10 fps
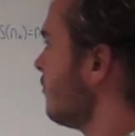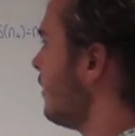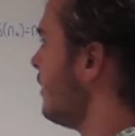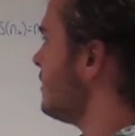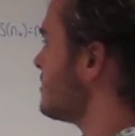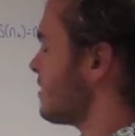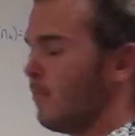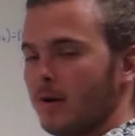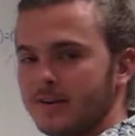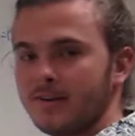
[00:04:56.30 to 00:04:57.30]
is
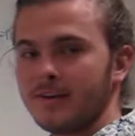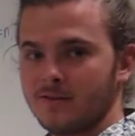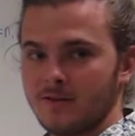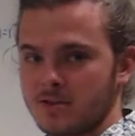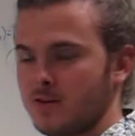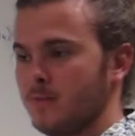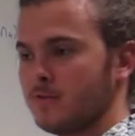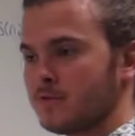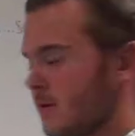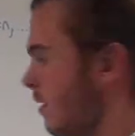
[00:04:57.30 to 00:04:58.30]
abundant and deficient
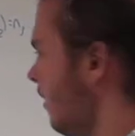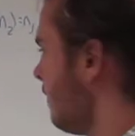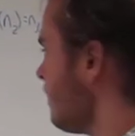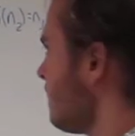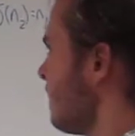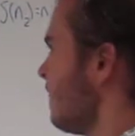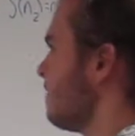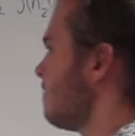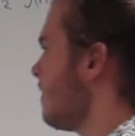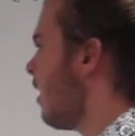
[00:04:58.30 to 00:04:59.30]
numbers.
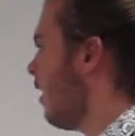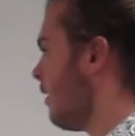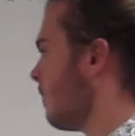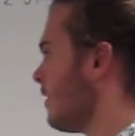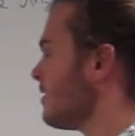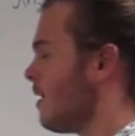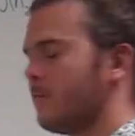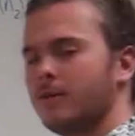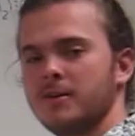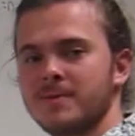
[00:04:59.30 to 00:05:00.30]
An abundant
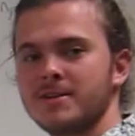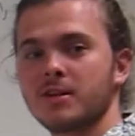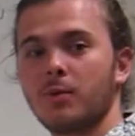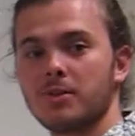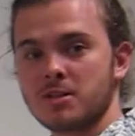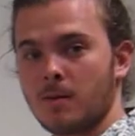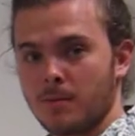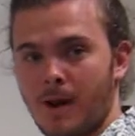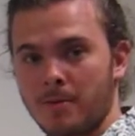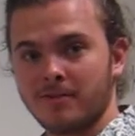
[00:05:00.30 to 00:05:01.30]
number is basically when the sum of the
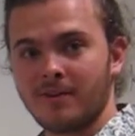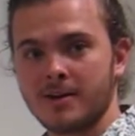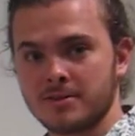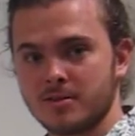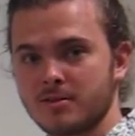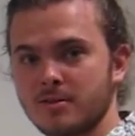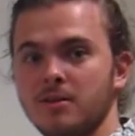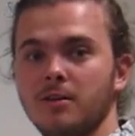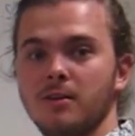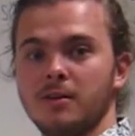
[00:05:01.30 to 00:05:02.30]
proper divisors
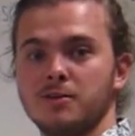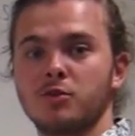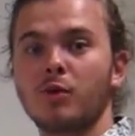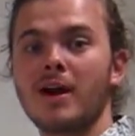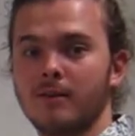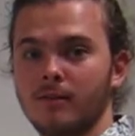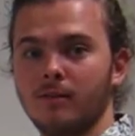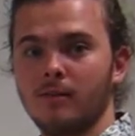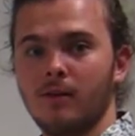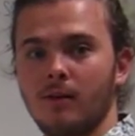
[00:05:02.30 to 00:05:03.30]
is greater
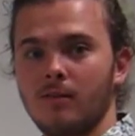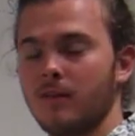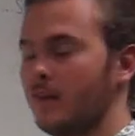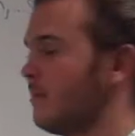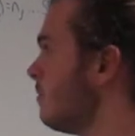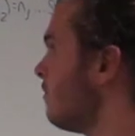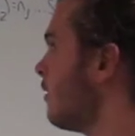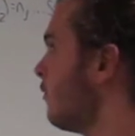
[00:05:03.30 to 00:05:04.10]
than the